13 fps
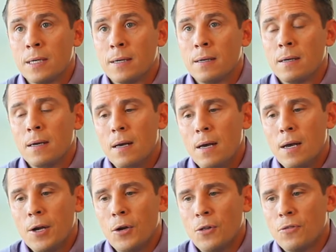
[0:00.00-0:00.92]
And
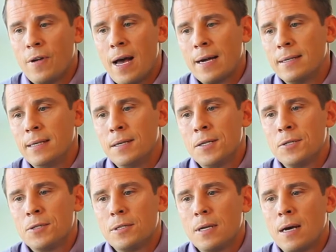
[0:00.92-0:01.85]
the fact
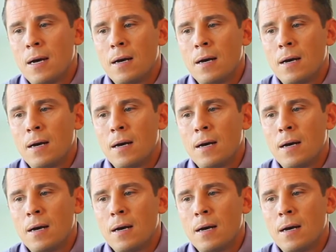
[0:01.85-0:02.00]
is,